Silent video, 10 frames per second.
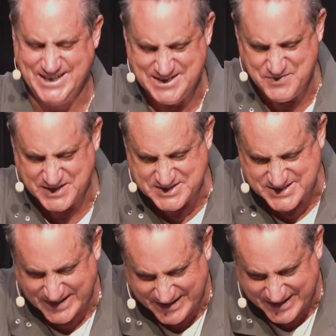in this
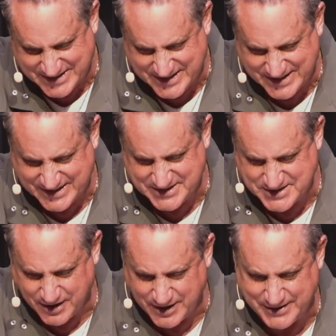thing and get it
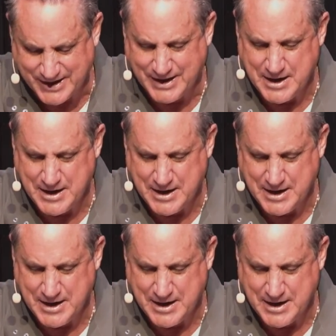done.